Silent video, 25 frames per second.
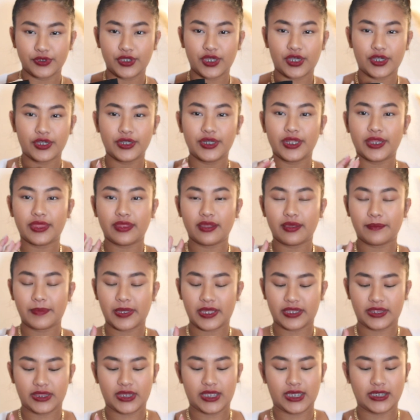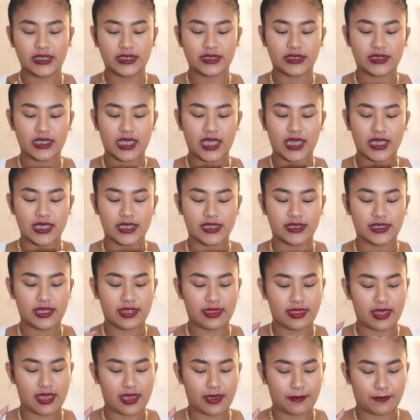The only thing about these is
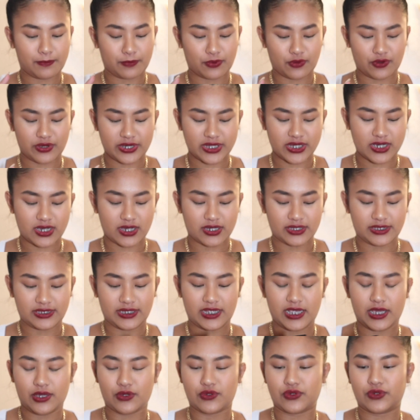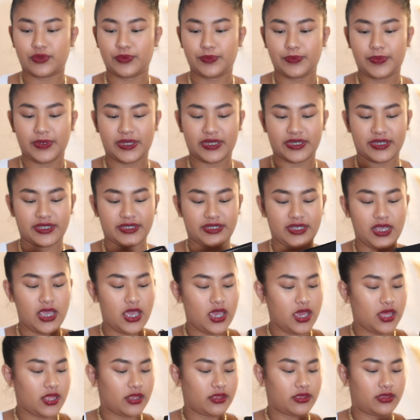they're pretty hard to get on, because
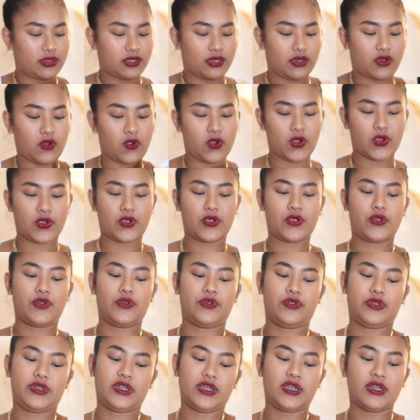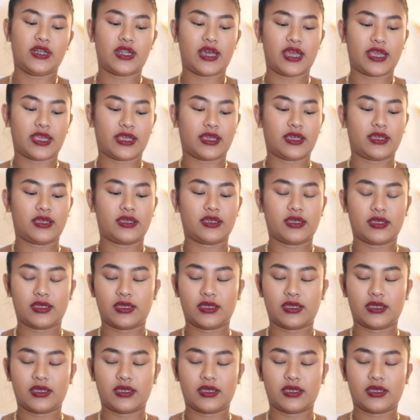the only like